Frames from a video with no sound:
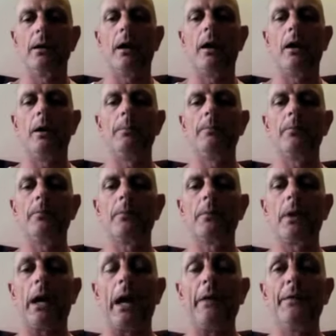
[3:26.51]
Um,
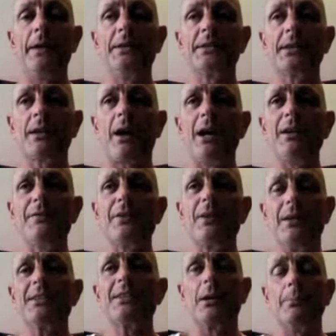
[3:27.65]
and it's kind of
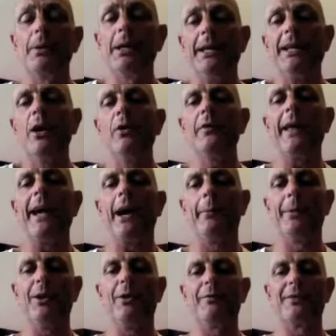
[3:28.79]
it's completely gone now. I
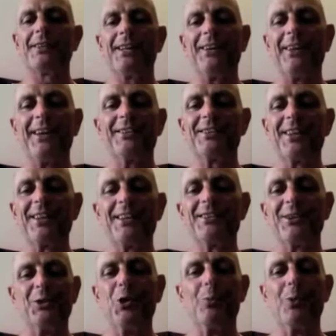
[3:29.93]
mean, obviously, there's there's
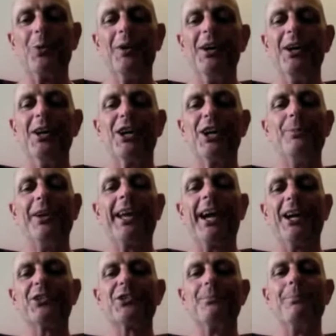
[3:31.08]
the normal
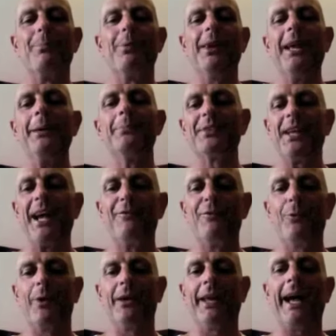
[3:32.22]
communication blips that
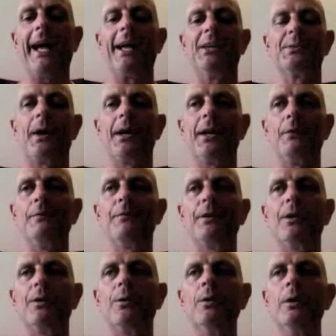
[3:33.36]
everyone has, but I don't
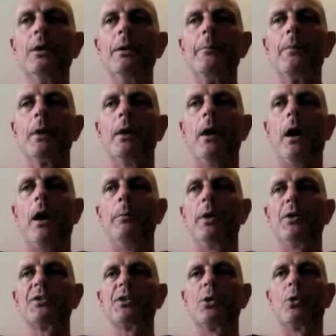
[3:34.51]
feel um,
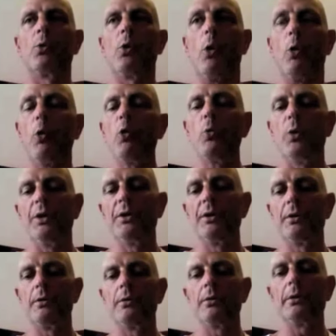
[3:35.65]
at all awkward
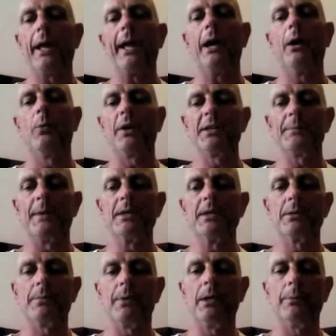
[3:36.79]
now when I speak to
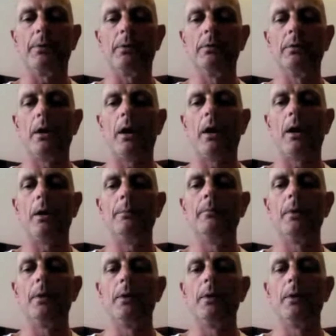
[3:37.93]
people. Oh, um,